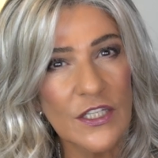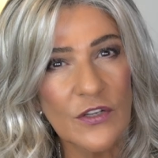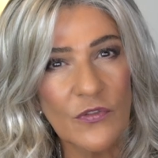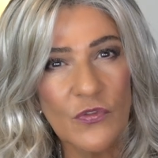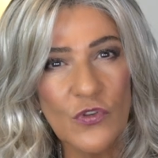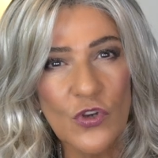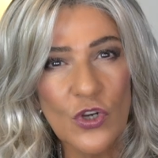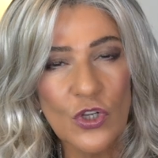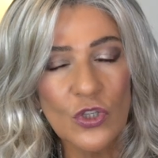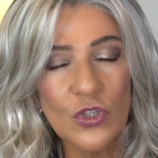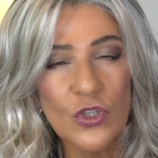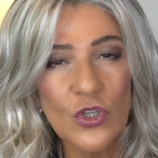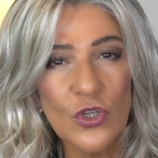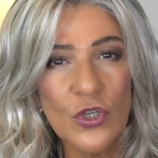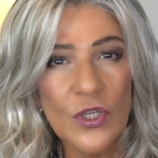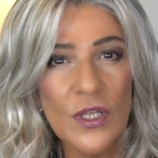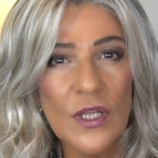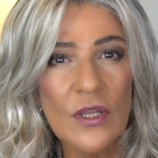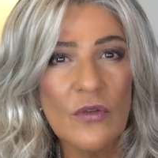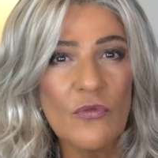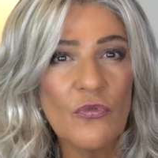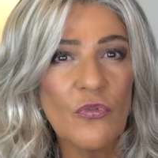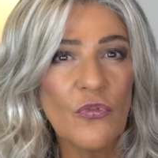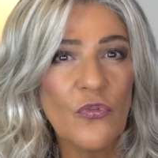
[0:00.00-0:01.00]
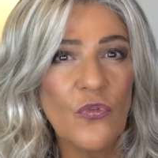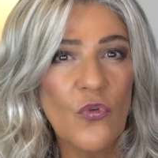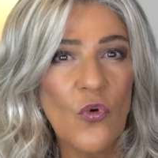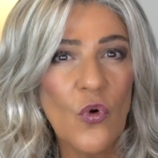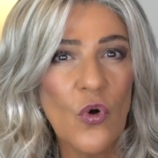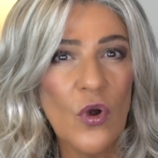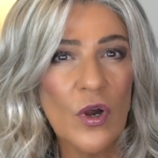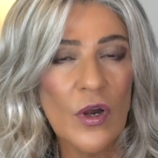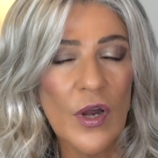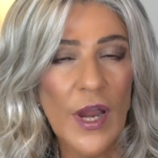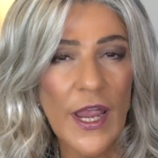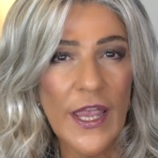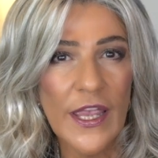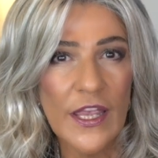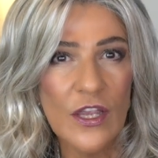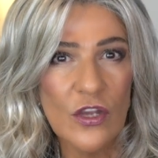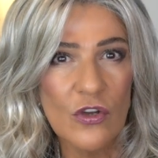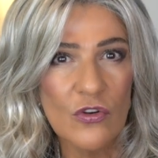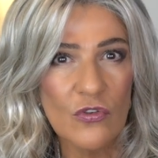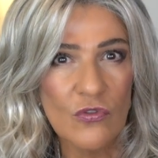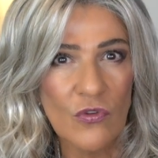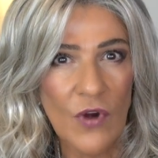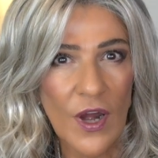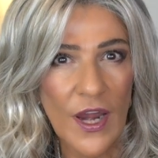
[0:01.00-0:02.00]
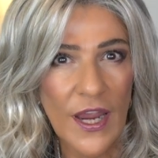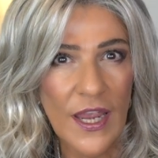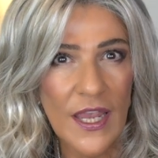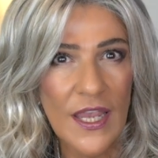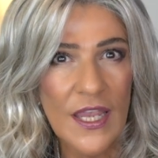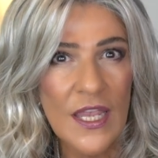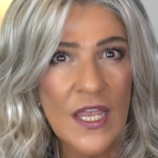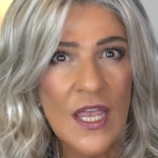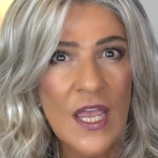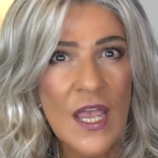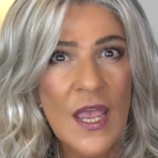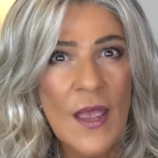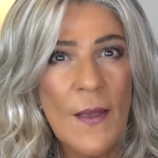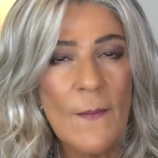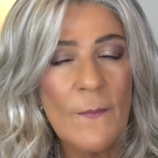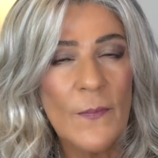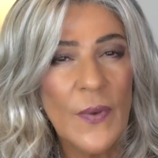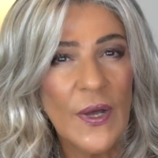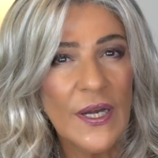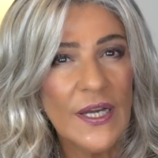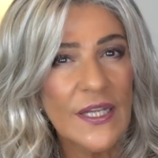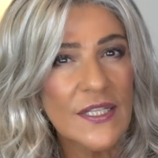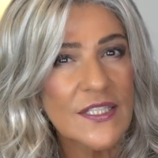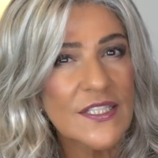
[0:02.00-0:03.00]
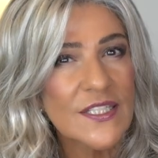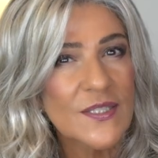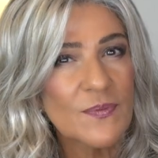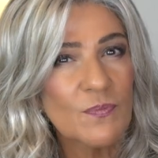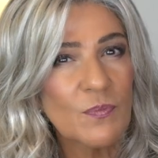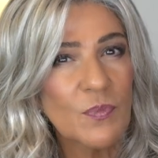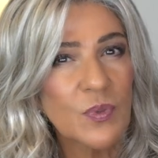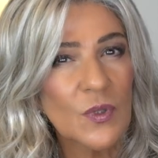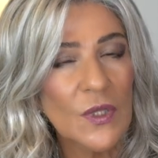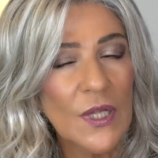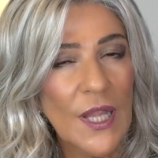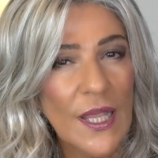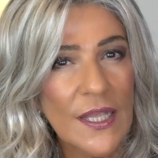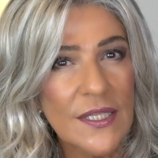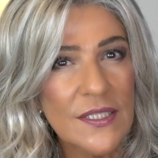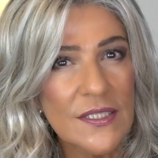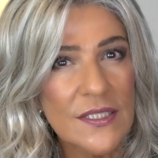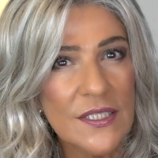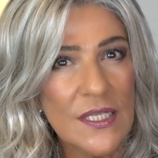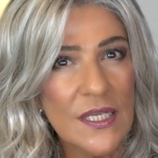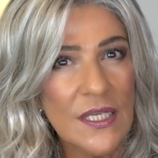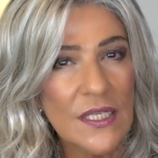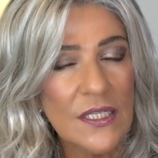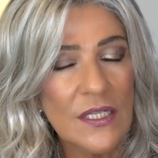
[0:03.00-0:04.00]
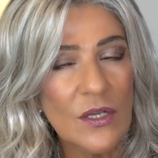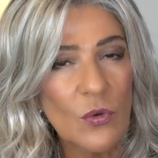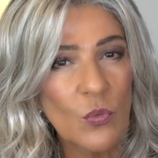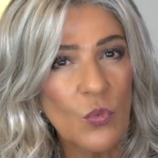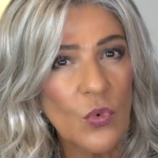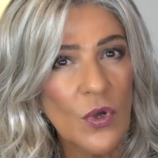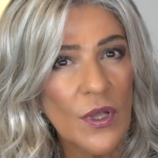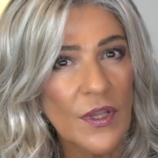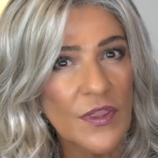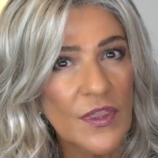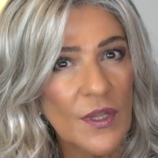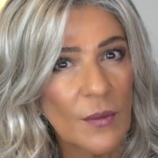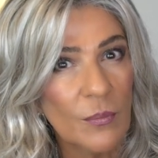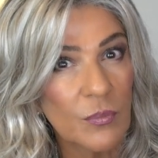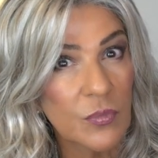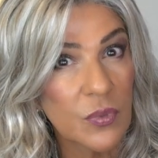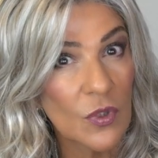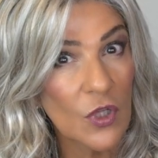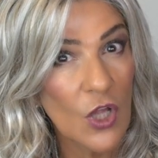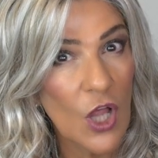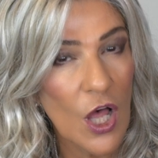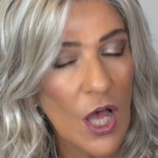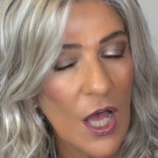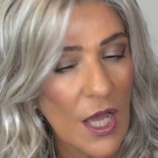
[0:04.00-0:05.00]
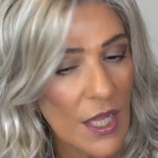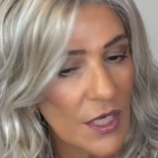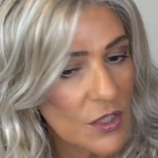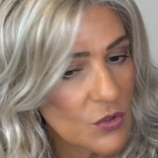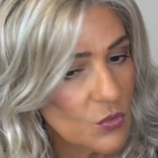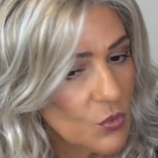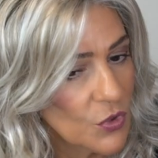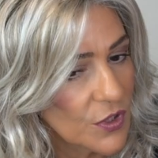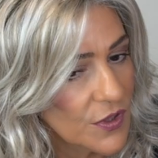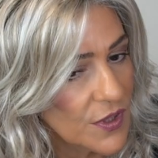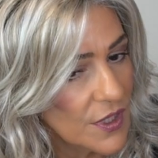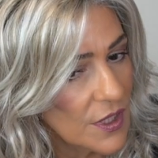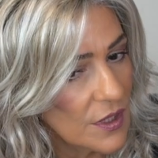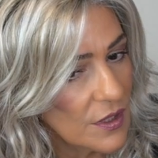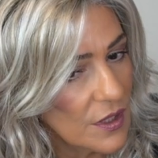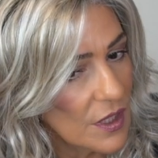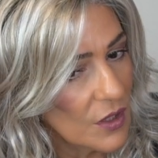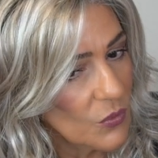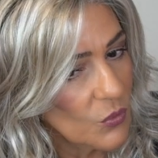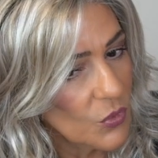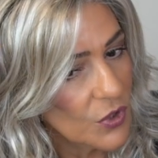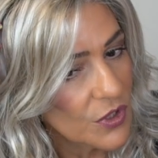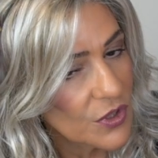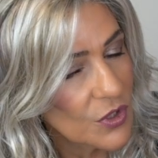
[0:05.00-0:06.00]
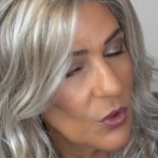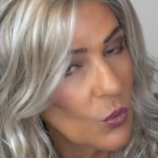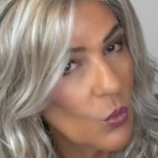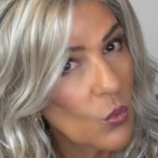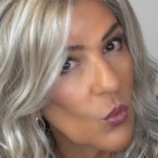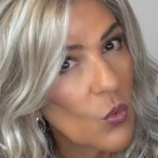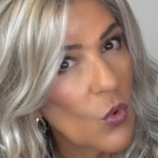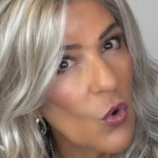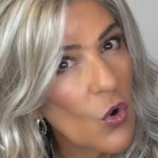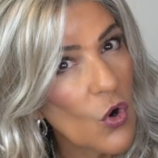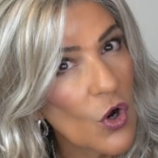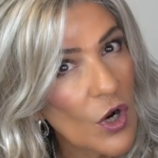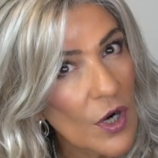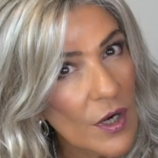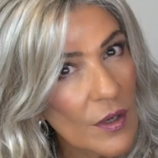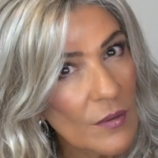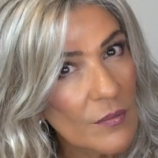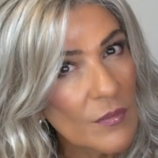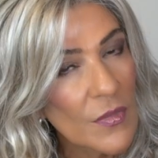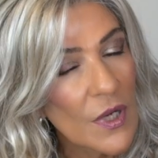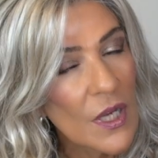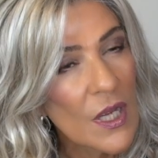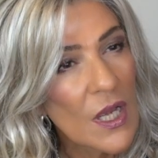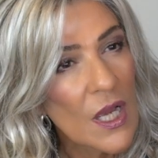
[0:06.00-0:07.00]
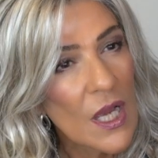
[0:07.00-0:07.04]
If you're looking for a gray, but it's blended with a blonde, with a, with a warm,